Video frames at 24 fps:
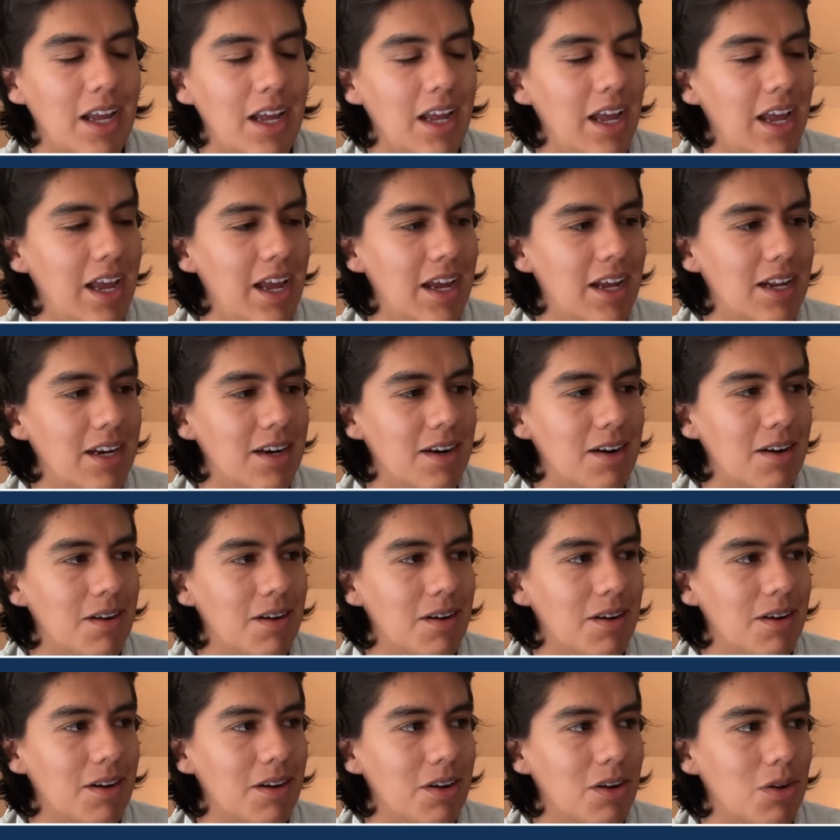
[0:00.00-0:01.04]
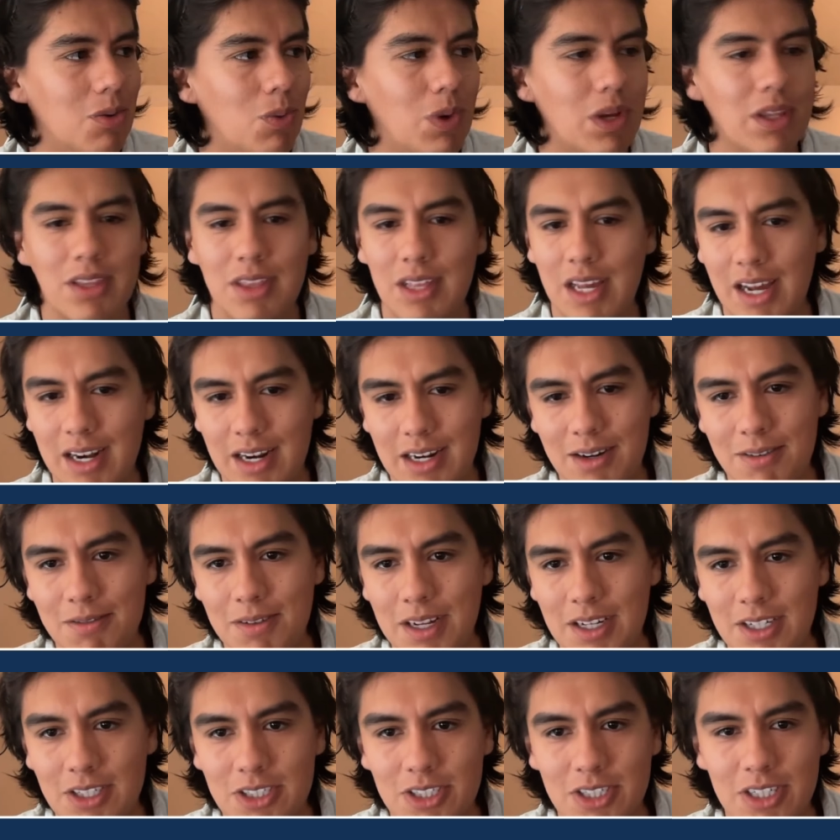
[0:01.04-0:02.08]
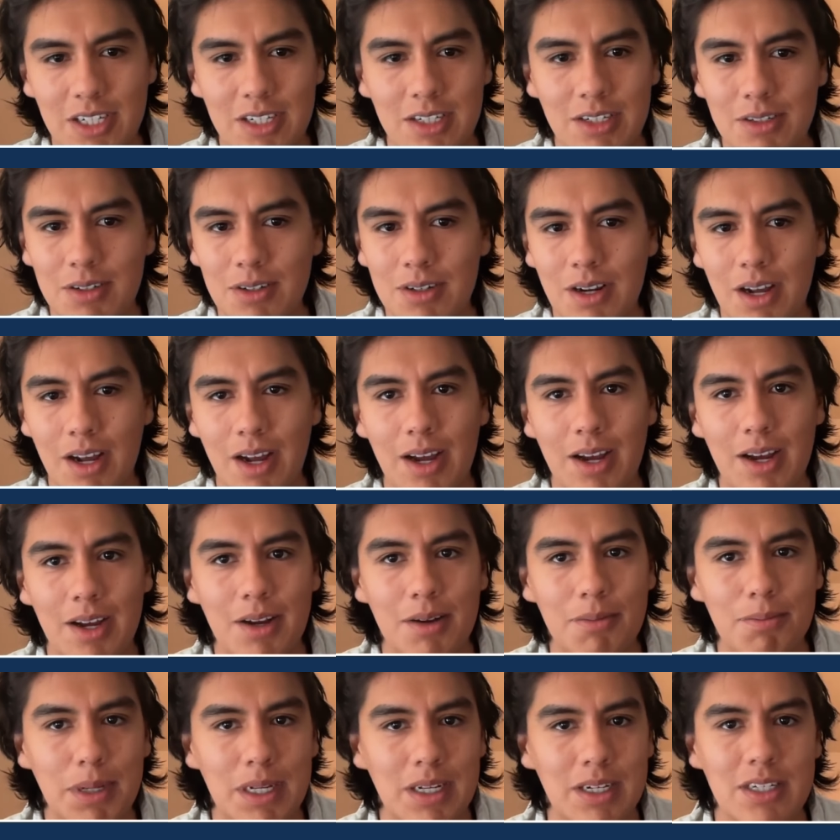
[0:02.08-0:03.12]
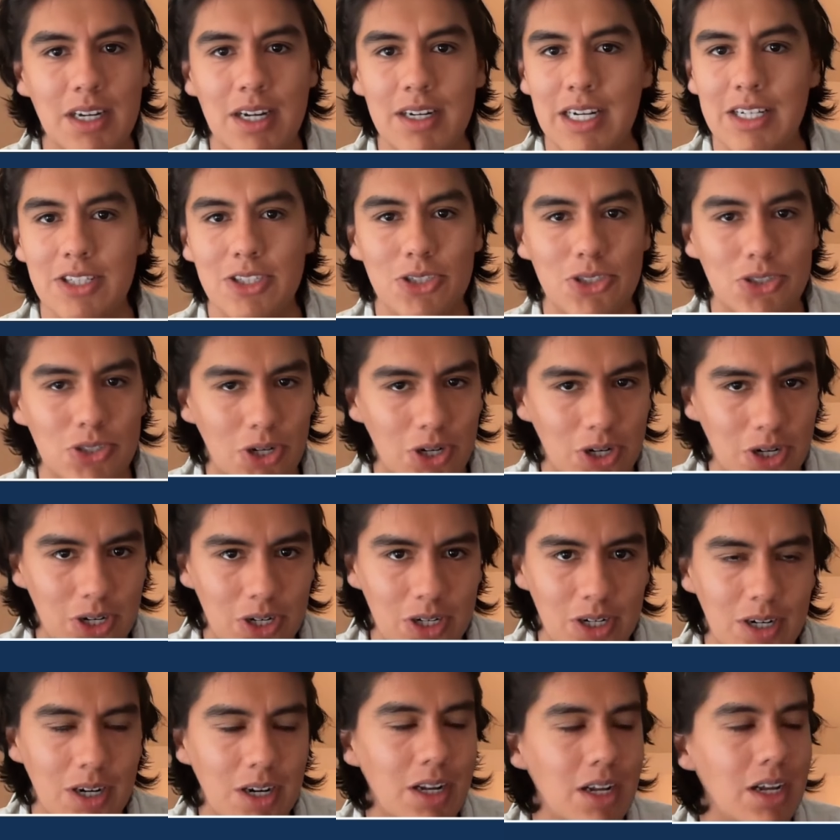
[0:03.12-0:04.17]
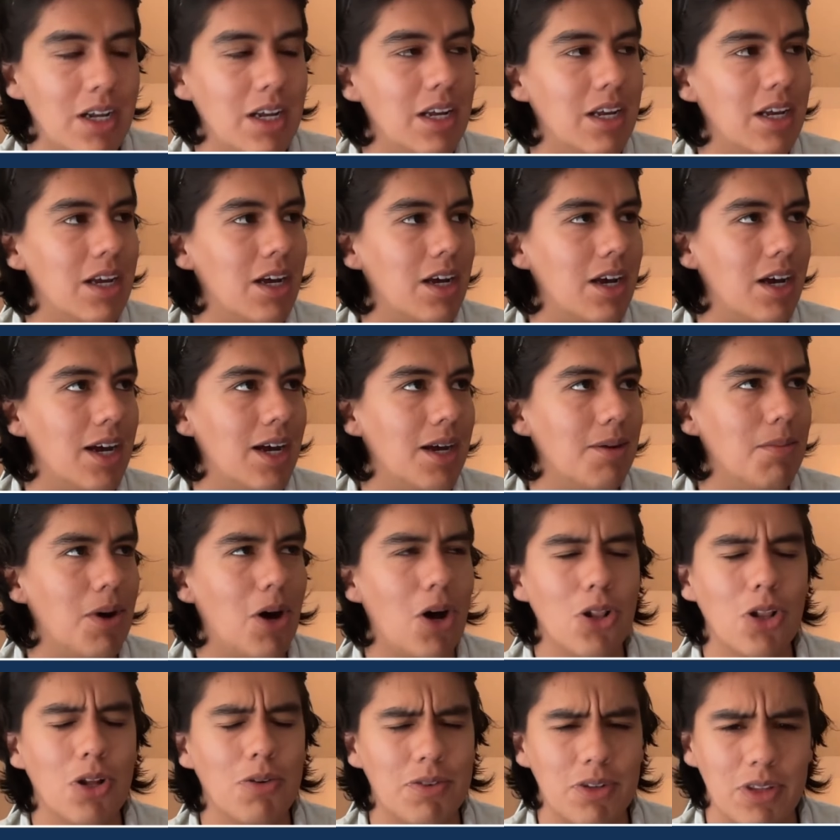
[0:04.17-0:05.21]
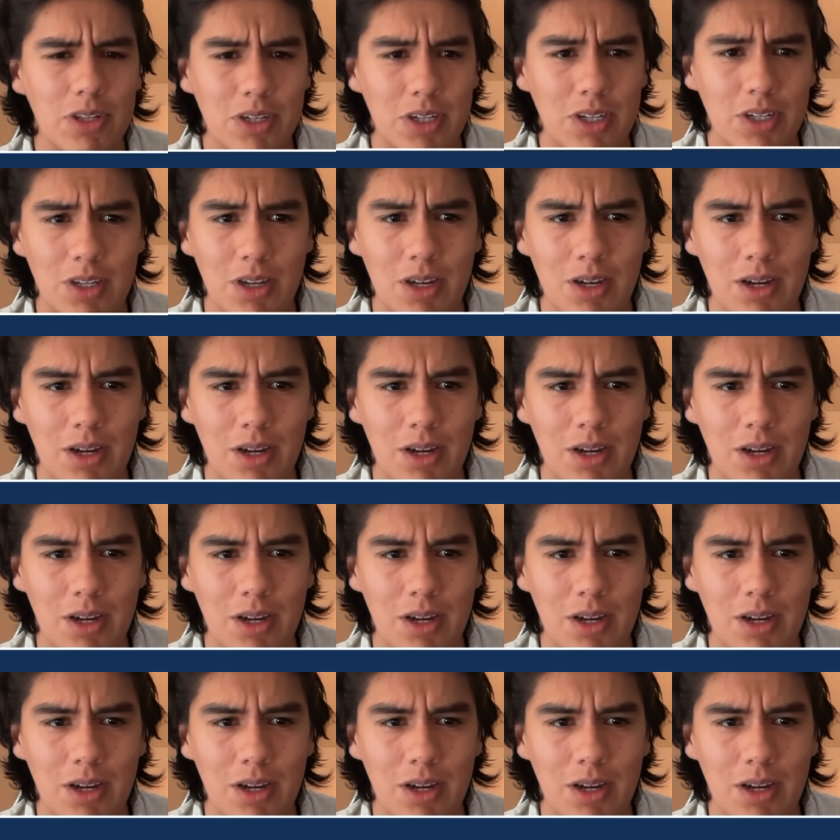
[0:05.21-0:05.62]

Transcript: And with that innovation being done at CERN, all over the